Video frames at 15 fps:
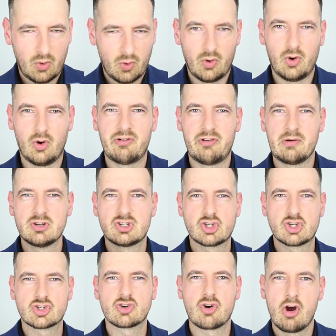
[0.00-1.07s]
Oh, very
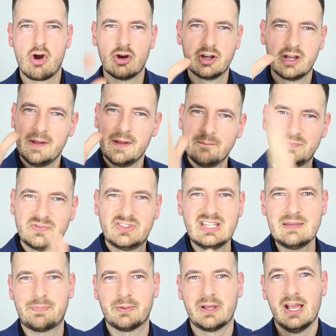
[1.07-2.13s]
strong,
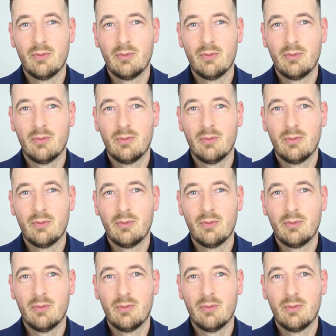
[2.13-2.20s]
deep.